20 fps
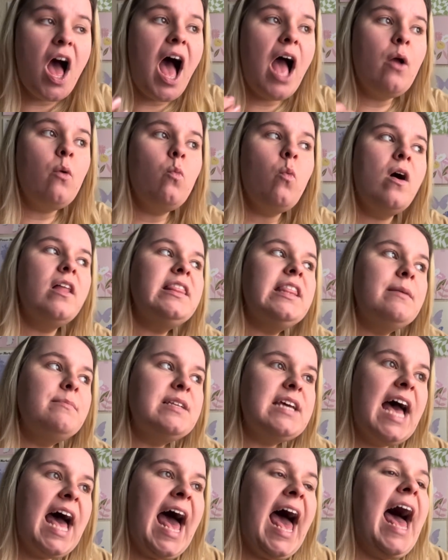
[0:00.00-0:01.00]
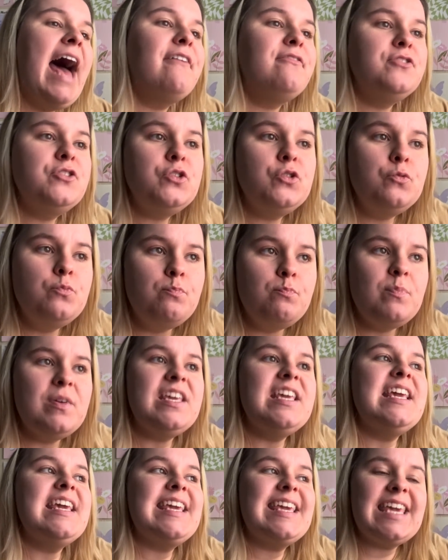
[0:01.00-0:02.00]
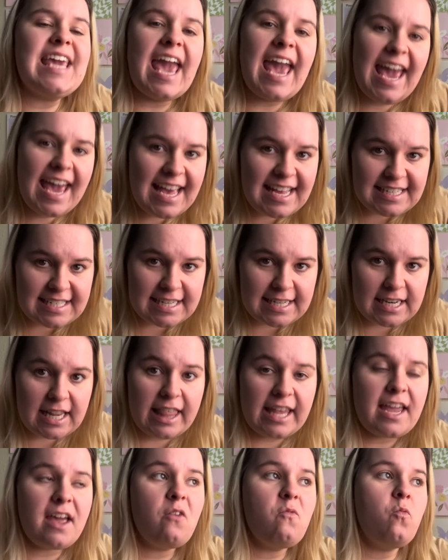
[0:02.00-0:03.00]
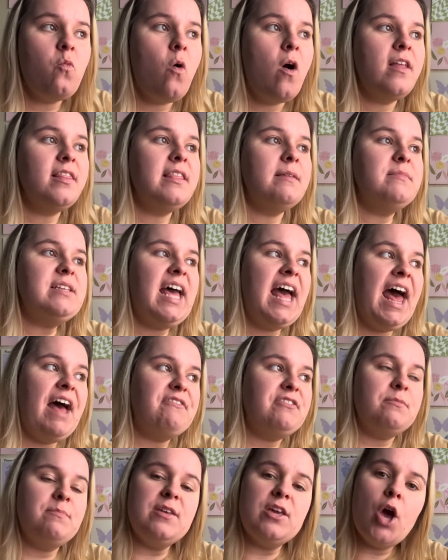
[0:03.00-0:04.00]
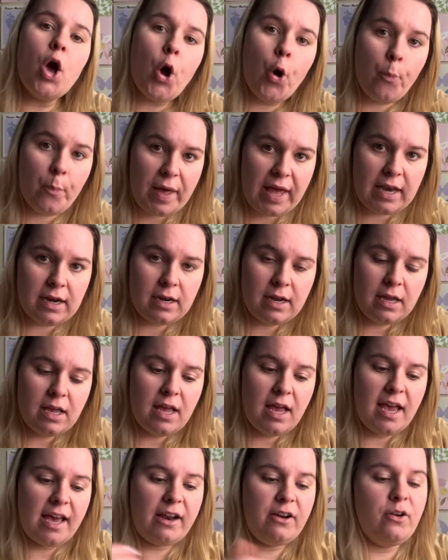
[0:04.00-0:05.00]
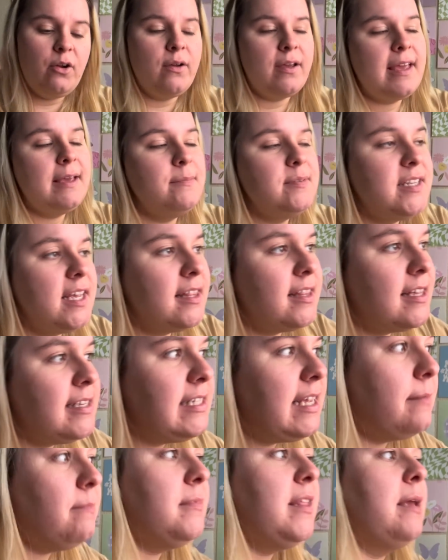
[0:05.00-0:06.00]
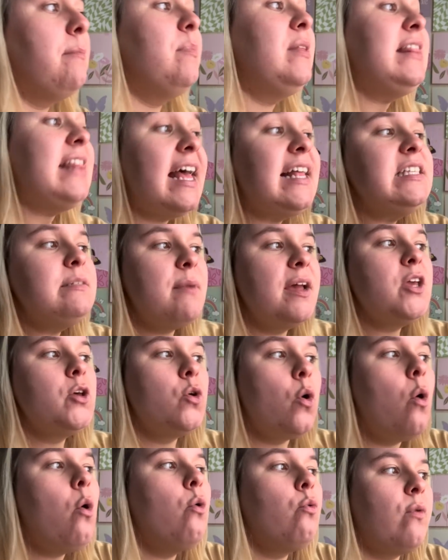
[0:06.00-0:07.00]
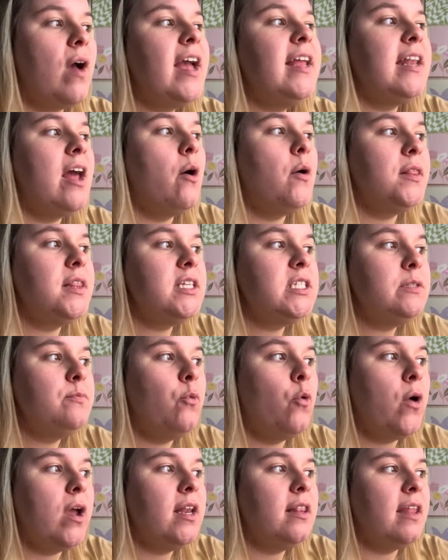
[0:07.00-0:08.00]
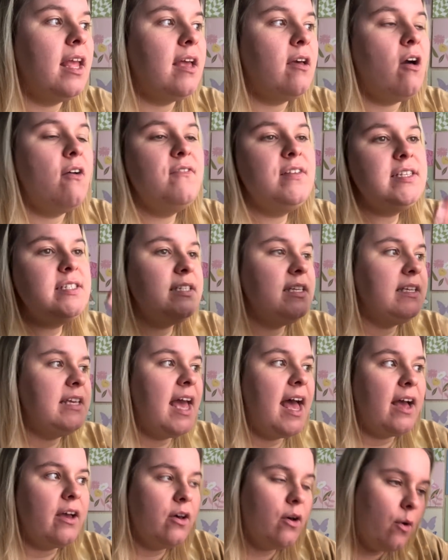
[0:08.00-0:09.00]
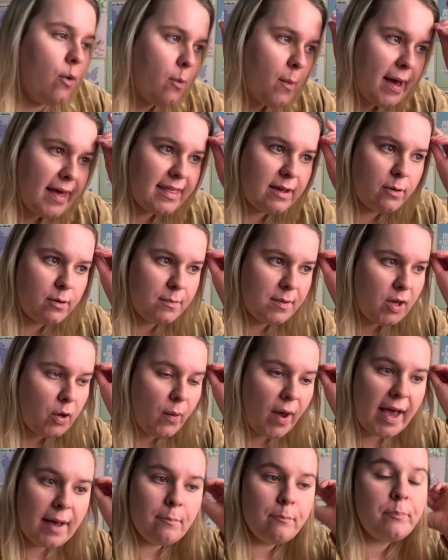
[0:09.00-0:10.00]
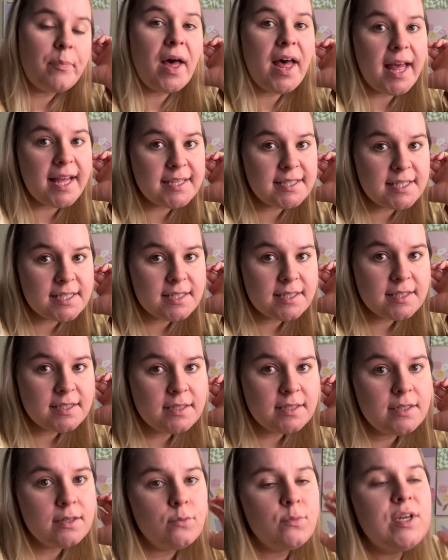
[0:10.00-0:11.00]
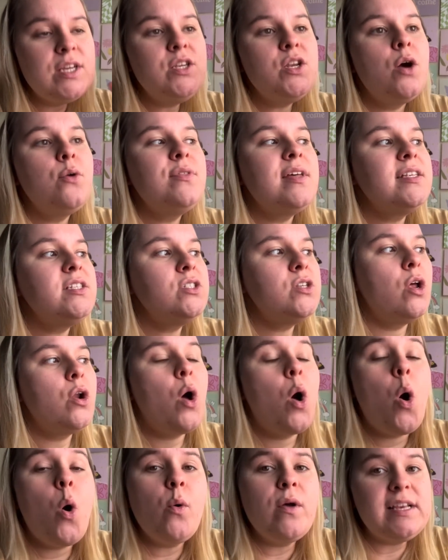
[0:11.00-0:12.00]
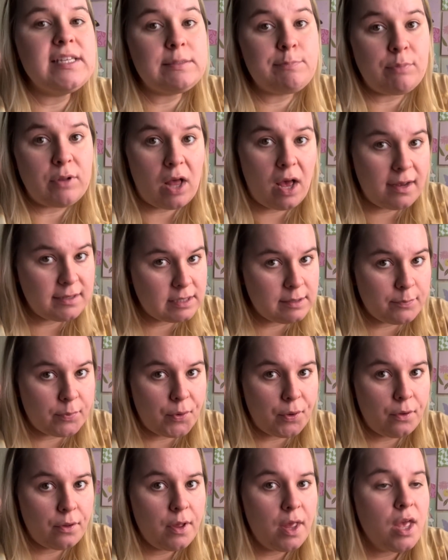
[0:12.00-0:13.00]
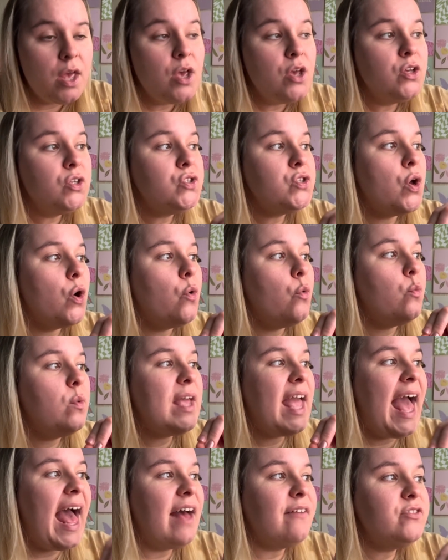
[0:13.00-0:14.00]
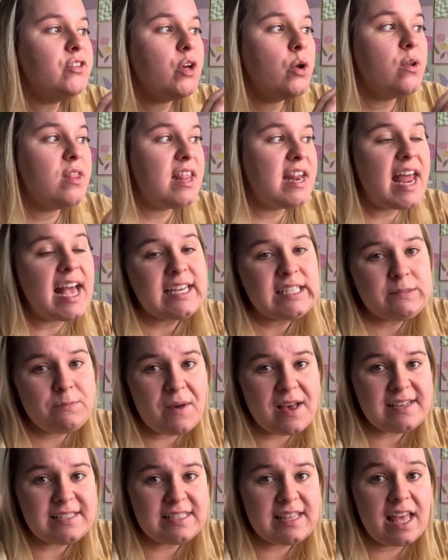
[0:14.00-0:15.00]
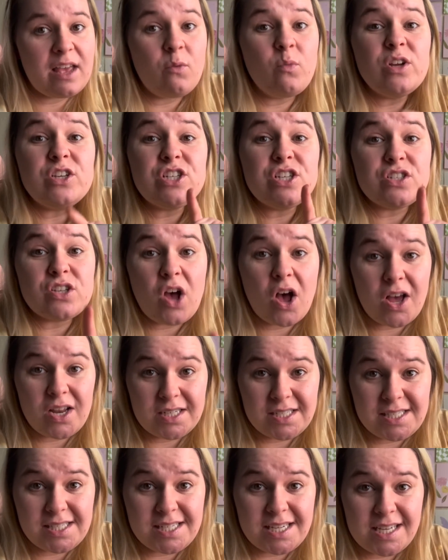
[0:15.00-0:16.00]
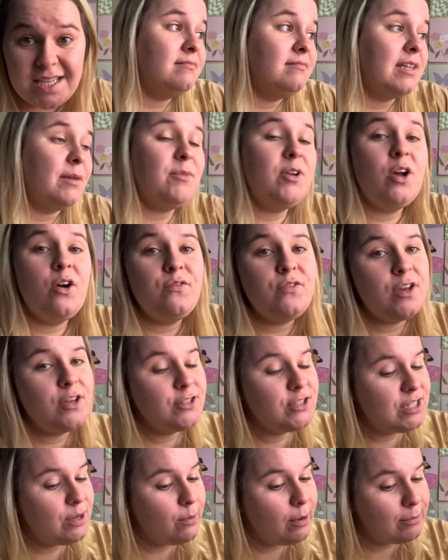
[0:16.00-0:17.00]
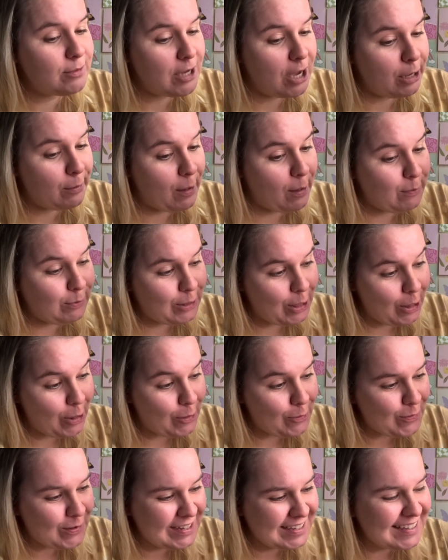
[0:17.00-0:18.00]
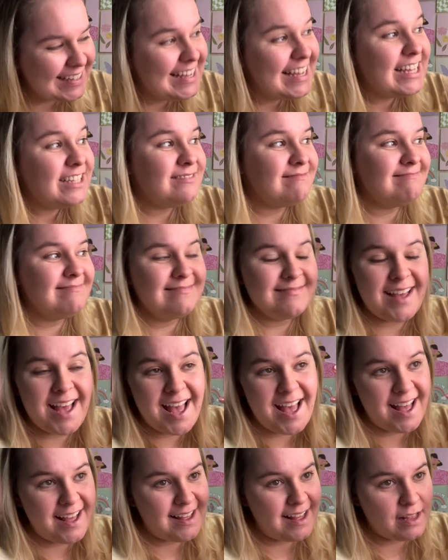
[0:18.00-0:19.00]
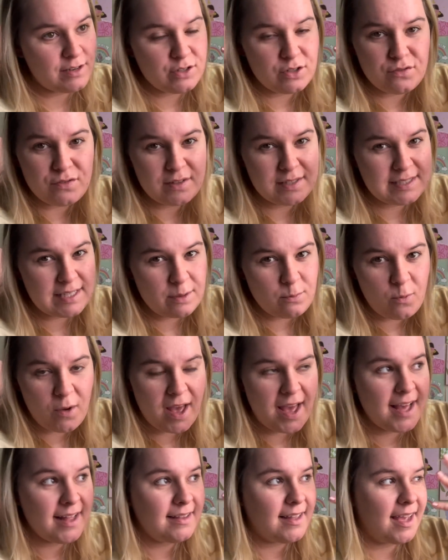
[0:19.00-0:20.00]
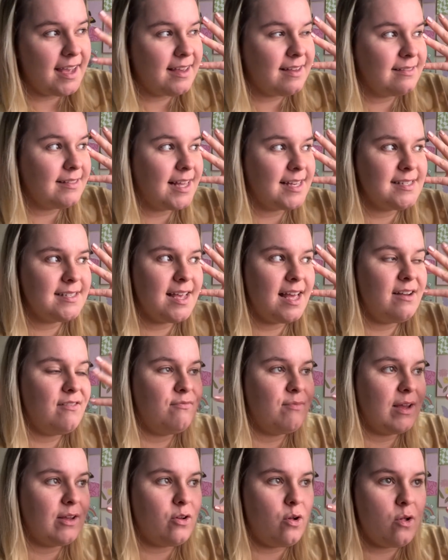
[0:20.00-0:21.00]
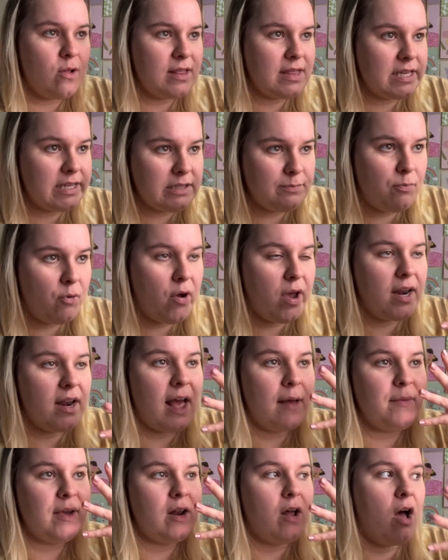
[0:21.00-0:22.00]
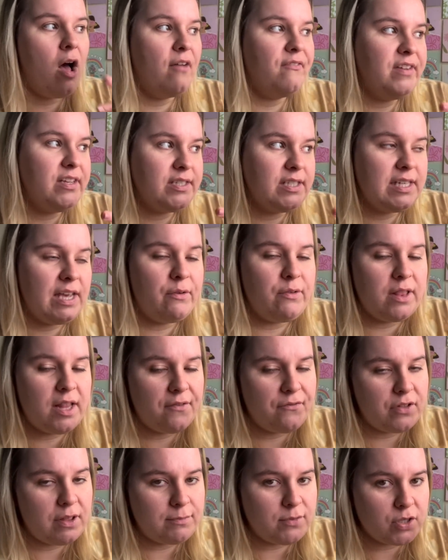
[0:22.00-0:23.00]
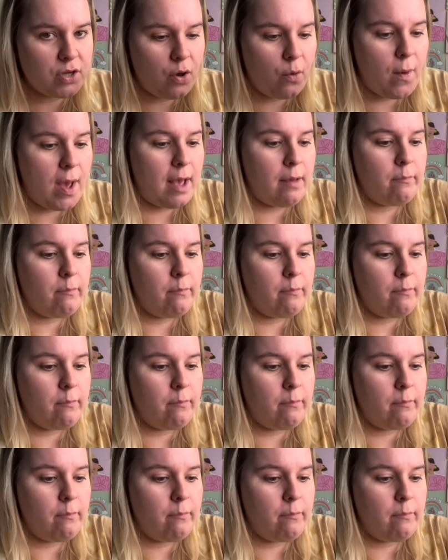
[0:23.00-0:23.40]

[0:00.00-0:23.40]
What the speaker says: I want them to have to be candid. Like, I want them to have to be open. I don't know, I keep saying that same thing, but that's my goal right now at this point. Like, obviously, yeah, go away, that would be great, but we know that's not always plausible. So we have to go to the next best thing, which is honesty. Let me know if you understand what I'm talking about below. Do you feel the same way? Like, that's kind of my goal at this point. I mean, obviously, I would love for them to go away.